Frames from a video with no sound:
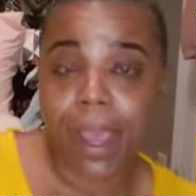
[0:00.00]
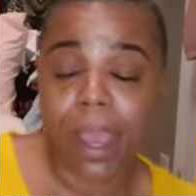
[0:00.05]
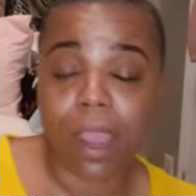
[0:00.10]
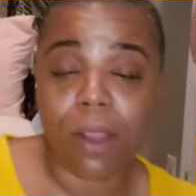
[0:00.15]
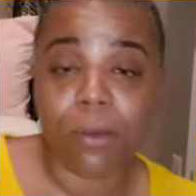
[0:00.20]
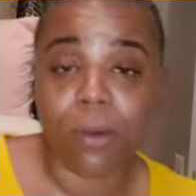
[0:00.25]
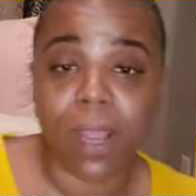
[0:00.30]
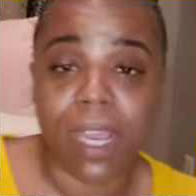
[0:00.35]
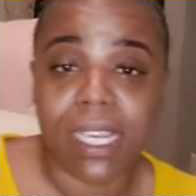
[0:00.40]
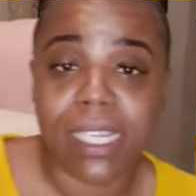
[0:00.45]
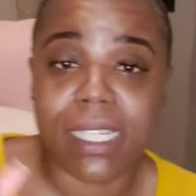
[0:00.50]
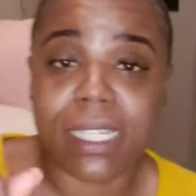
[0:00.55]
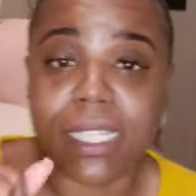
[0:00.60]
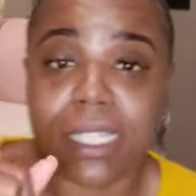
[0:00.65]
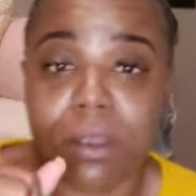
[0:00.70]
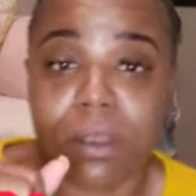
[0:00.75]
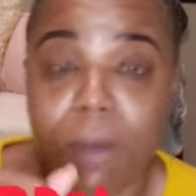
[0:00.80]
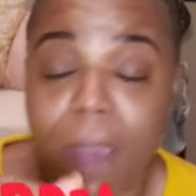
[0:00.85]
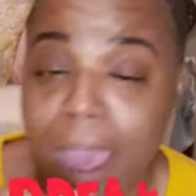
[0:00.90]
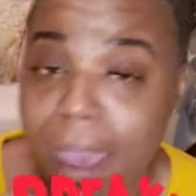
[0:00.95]
All right.
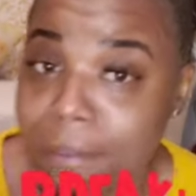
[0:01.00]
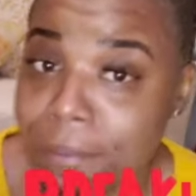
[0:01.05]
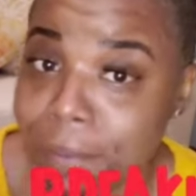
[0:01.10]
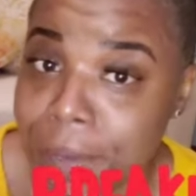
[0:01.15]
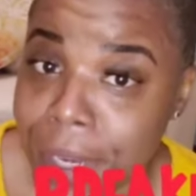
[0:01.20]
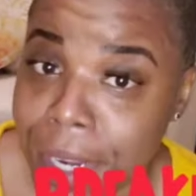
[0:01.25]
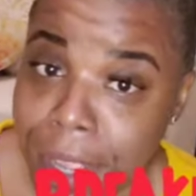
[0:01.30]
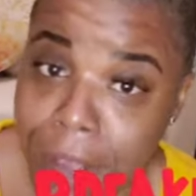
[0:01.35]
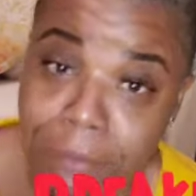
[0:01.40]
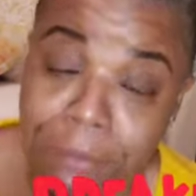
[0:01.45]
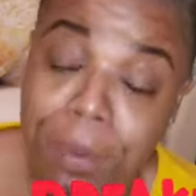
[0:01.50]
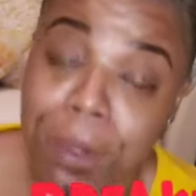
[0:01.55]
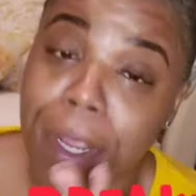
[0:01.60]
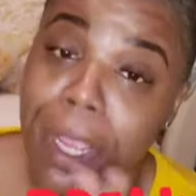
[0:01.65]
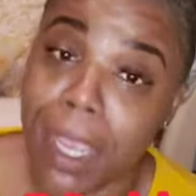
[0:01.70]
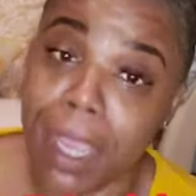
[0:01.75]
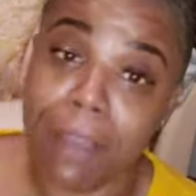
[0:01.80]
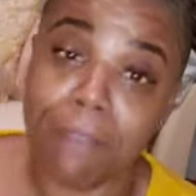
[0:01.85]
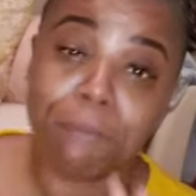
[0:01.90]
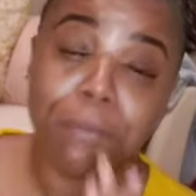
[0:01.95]
So I've
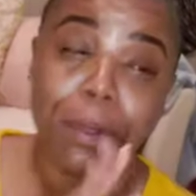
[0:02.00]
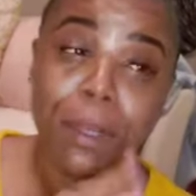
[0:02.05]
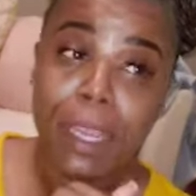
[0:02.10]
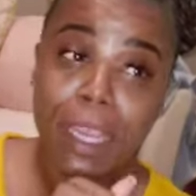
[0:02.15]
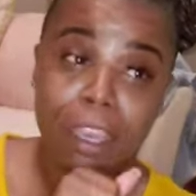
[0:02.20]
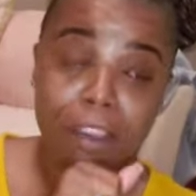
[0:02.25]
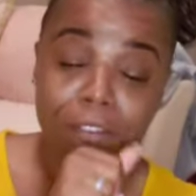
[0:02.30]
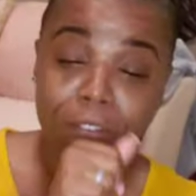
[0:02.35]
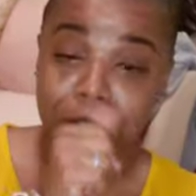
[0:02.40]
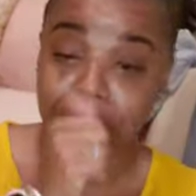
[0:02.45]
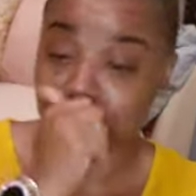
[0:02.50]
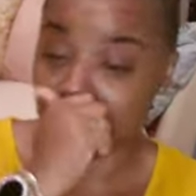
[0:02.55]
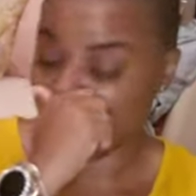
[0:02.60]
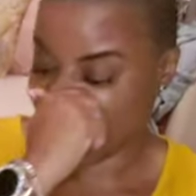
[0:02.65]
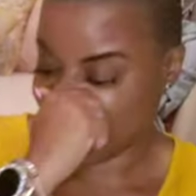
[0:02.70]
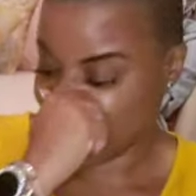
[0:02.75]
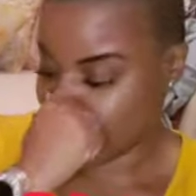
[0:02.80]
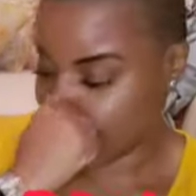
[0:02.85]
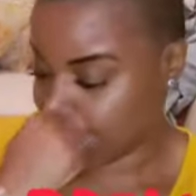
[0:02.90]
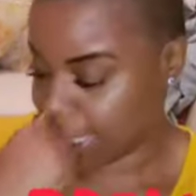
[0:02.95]
never, ever,
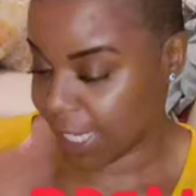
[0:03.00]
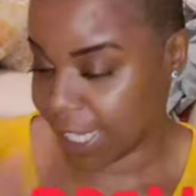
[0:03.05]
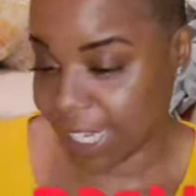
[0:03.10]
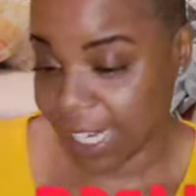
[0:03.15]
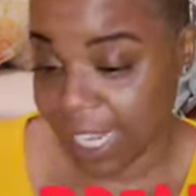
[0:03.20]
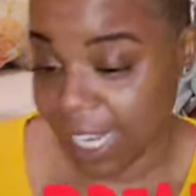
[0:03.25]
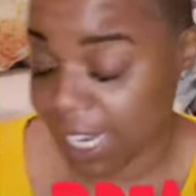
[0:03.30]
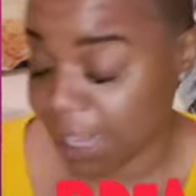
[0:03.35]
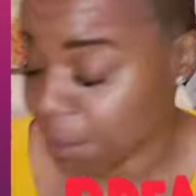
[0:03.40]
ever done an